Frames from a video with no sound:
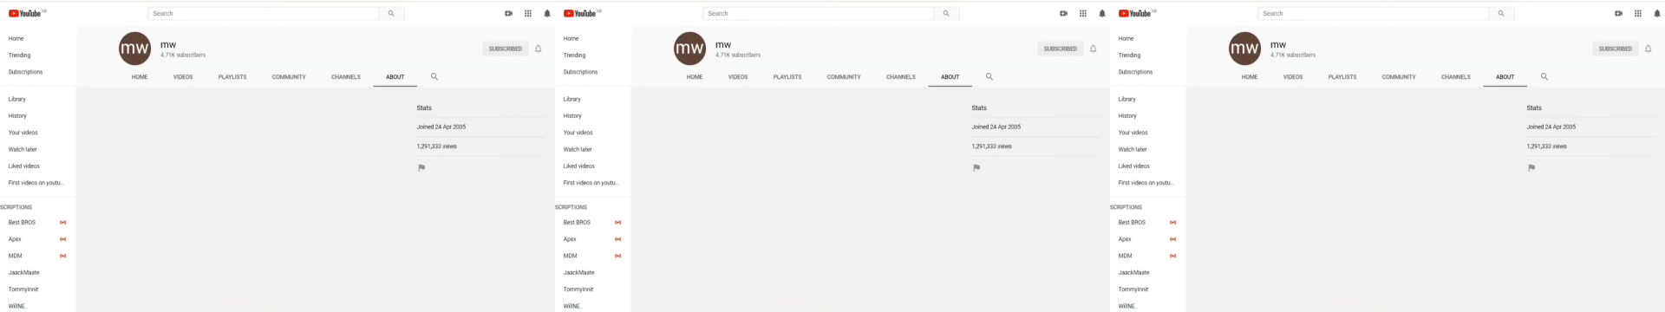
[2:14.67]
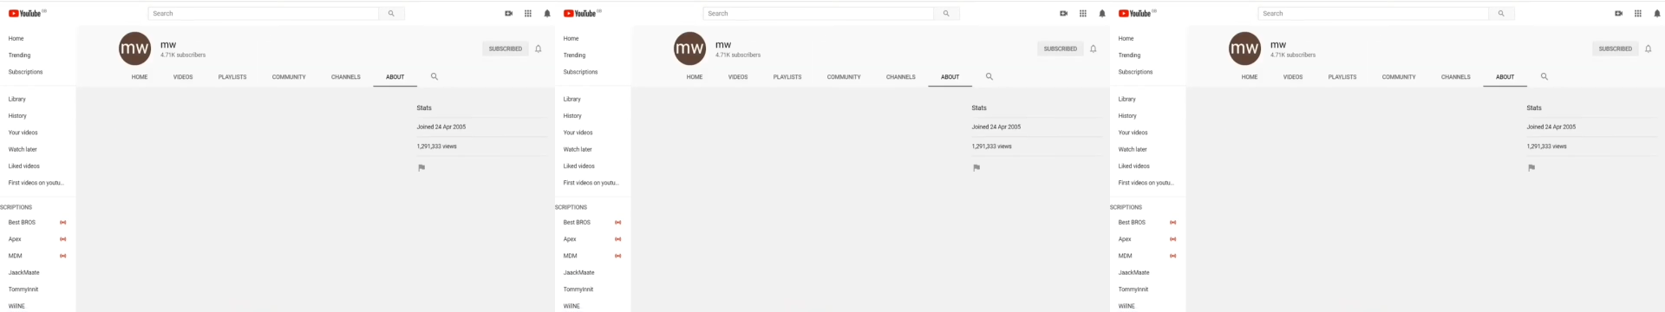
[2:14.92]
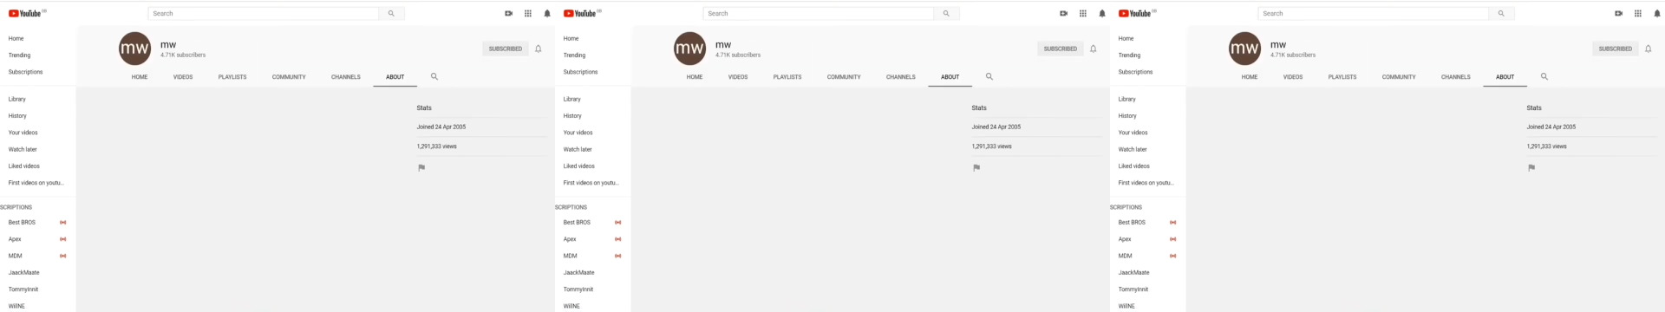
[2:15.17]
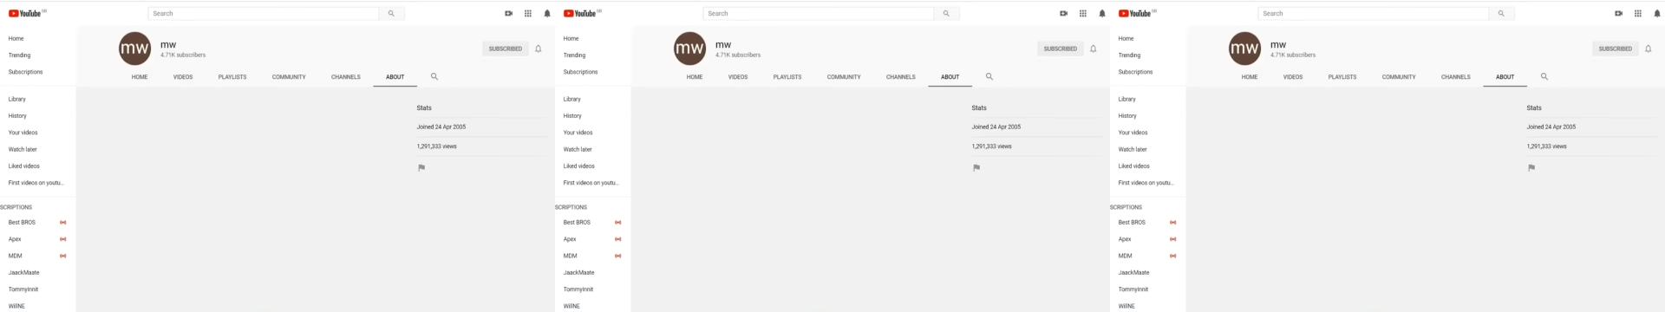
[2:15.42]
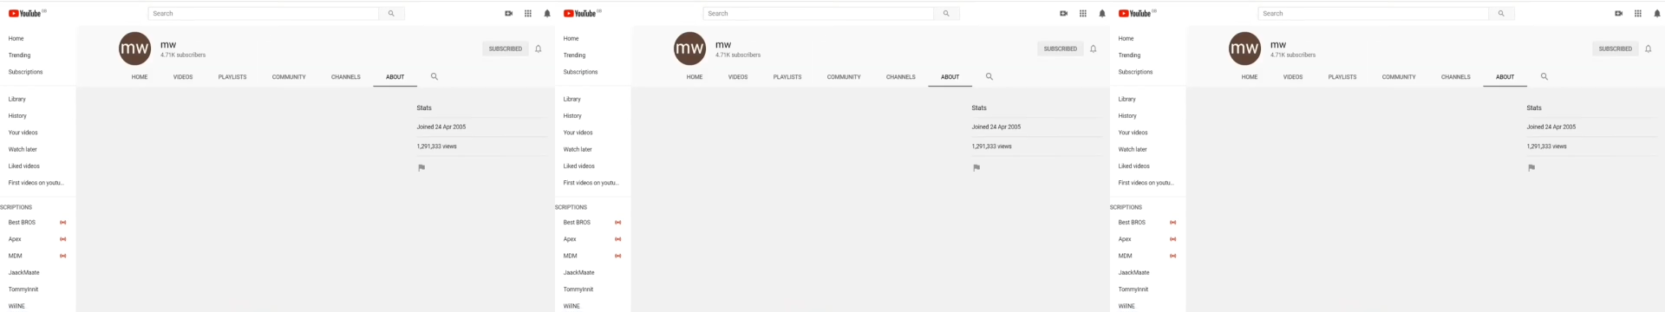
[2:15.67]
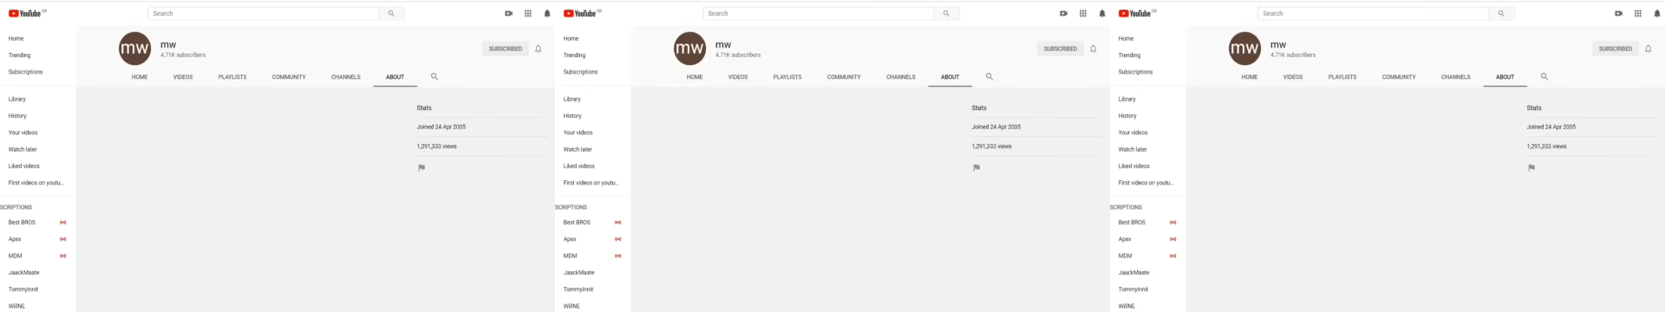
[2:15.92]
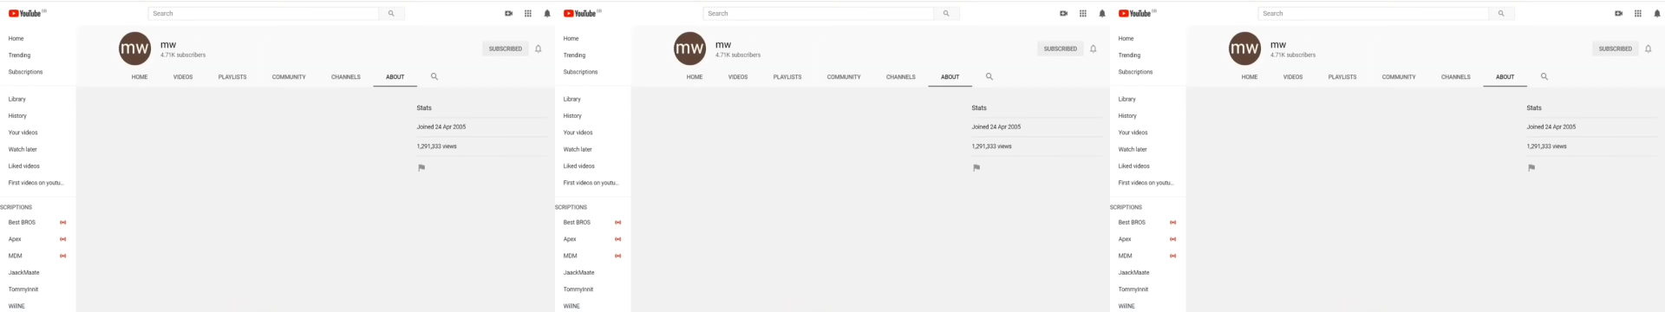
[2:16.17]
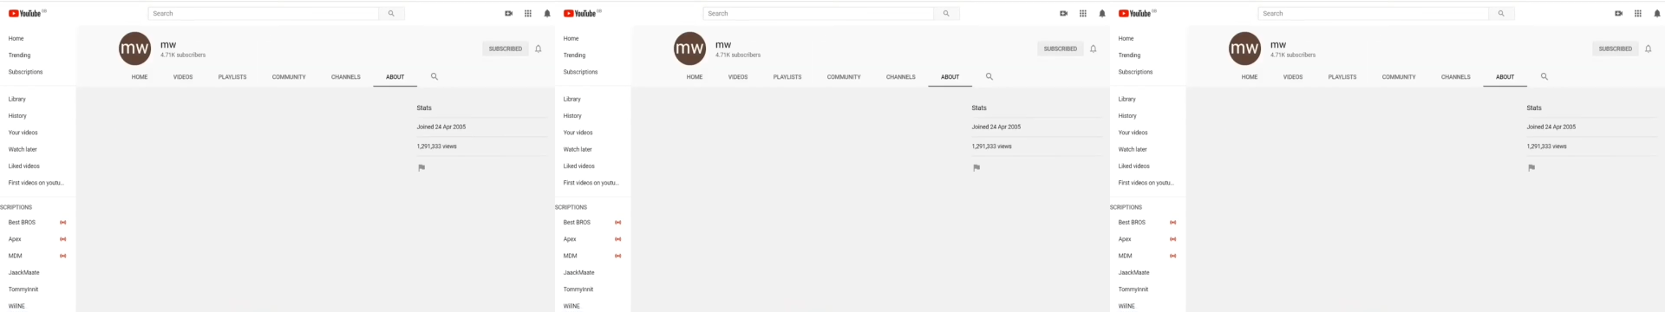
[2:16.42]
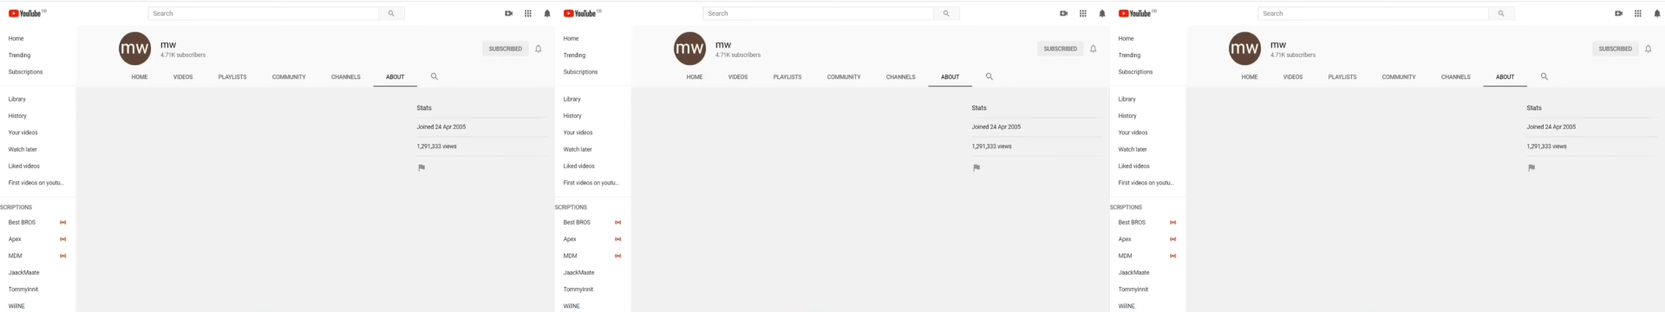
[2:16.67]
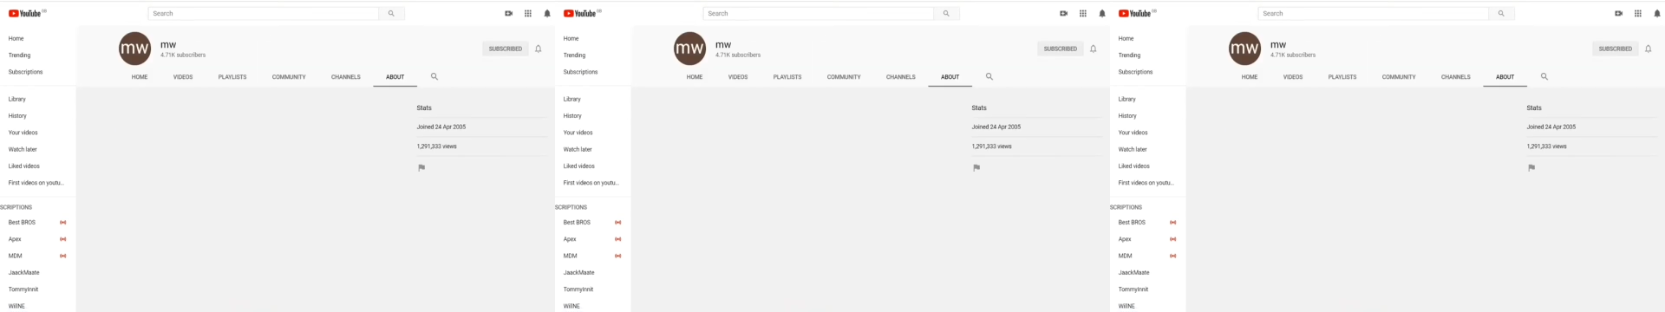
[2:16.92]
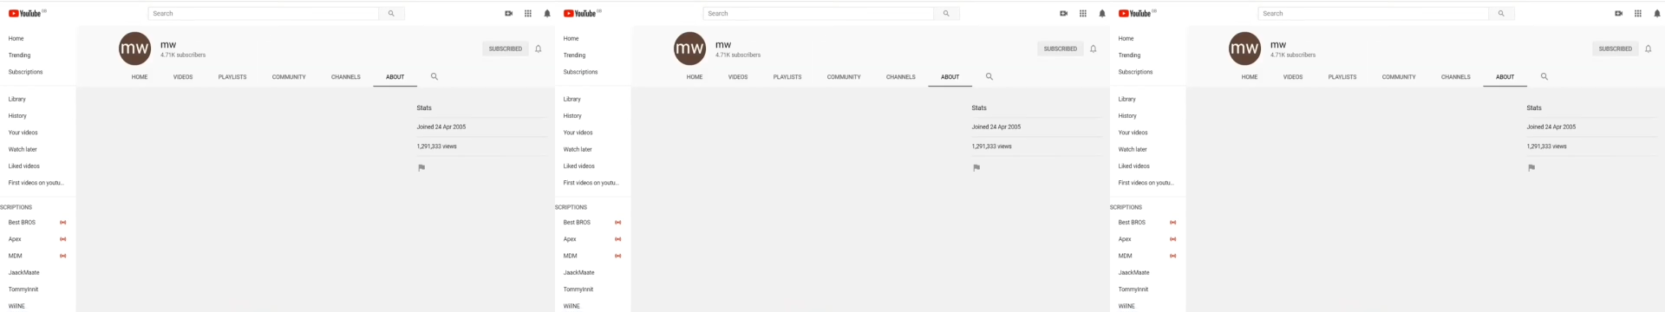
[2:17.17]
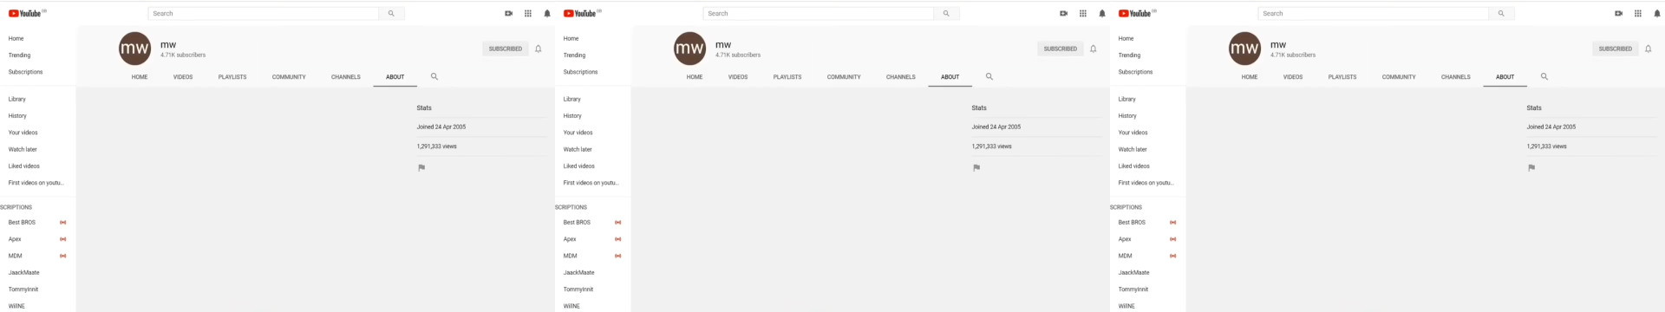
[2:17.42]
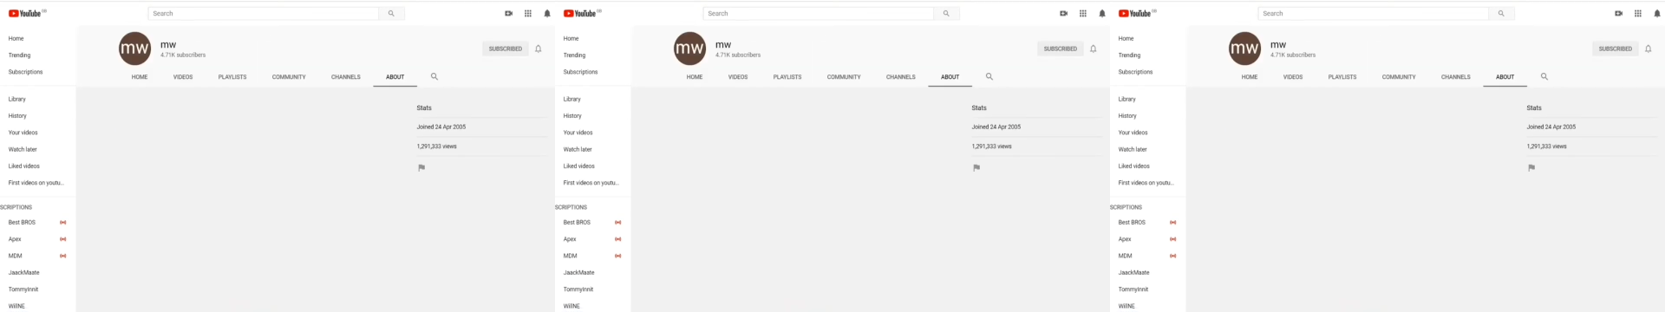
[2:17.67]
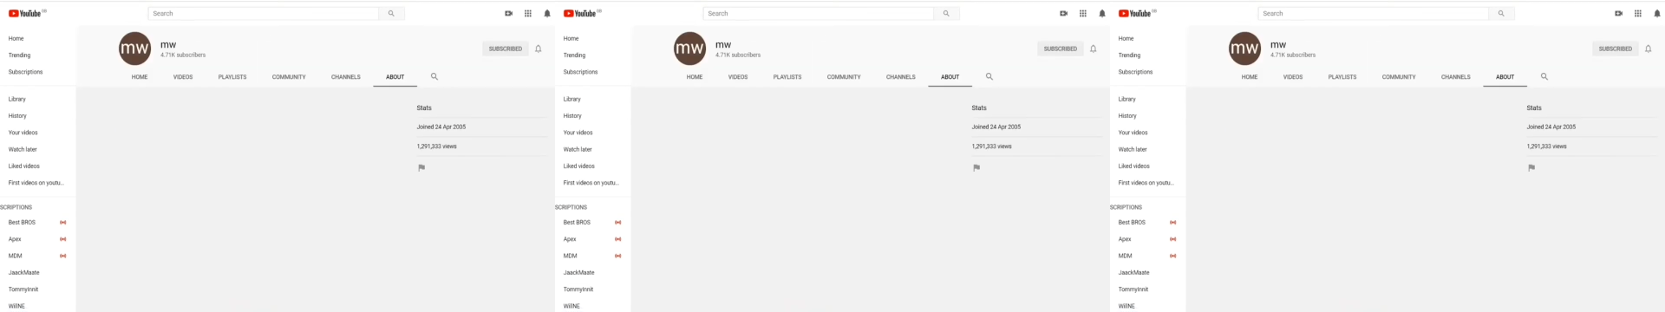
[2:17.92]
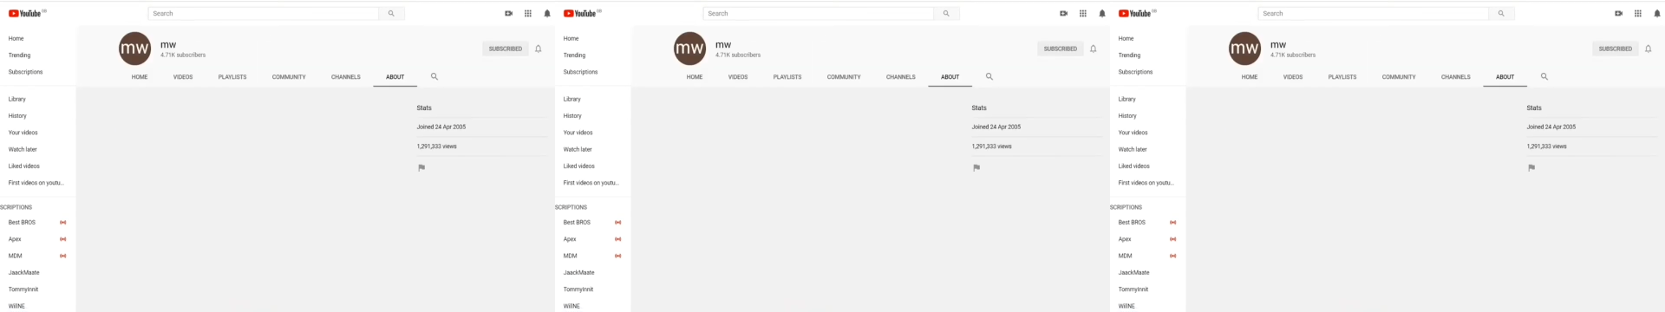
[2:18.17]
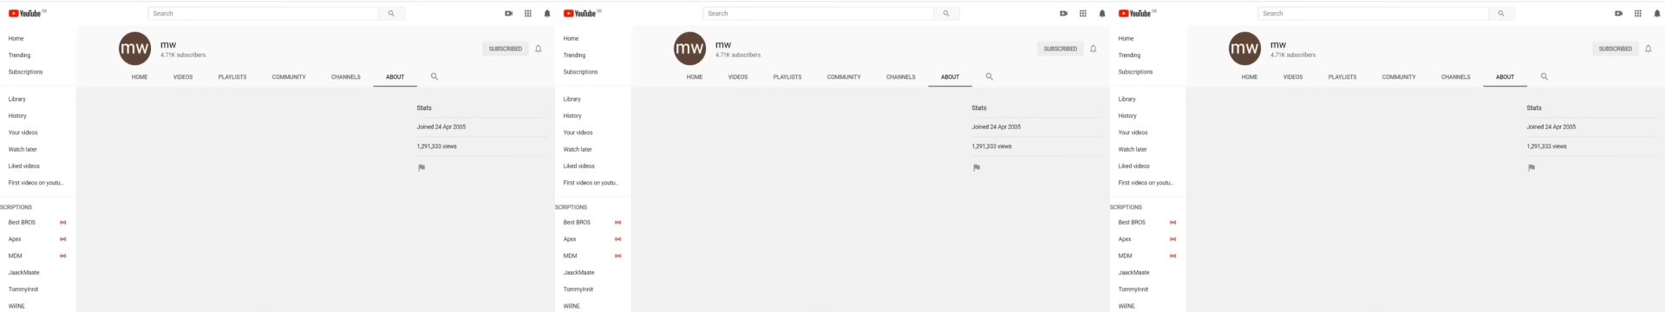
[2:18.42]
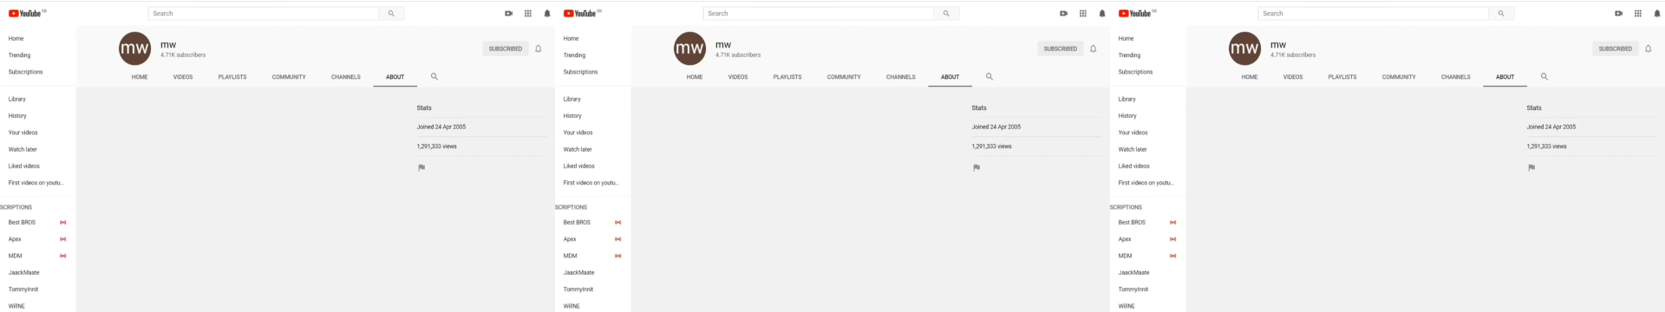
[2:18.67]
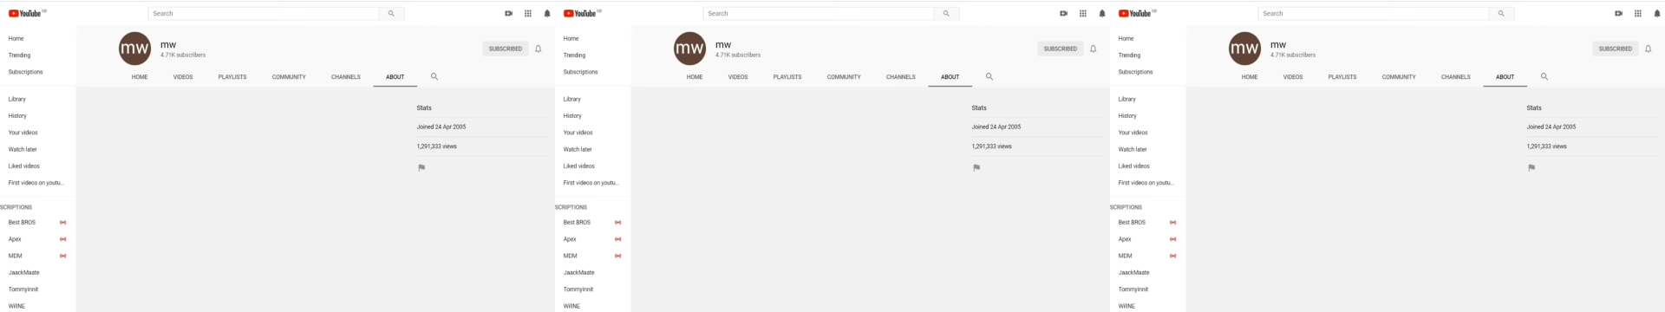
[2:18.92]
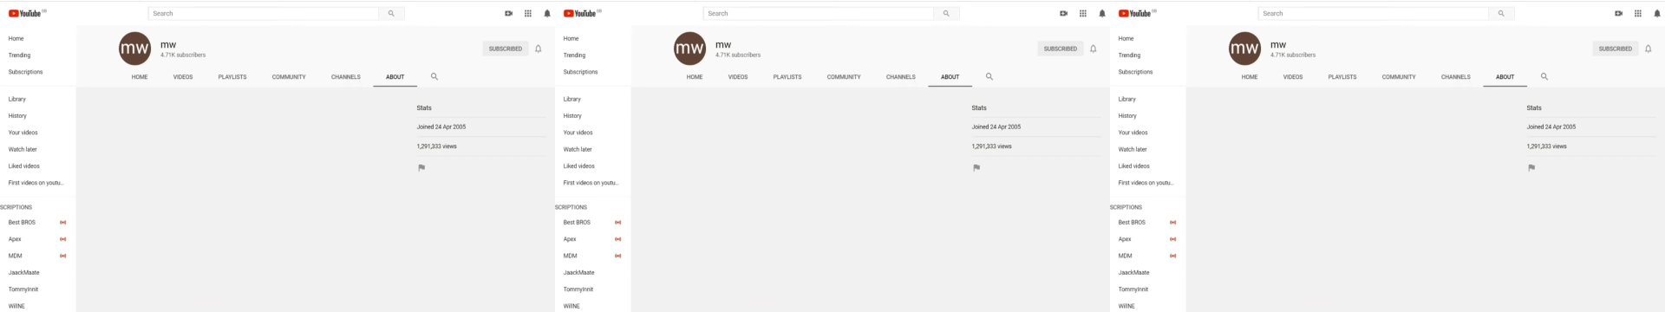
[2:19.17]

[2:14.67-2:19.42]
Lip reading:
No face is visible, so there are no lips to read.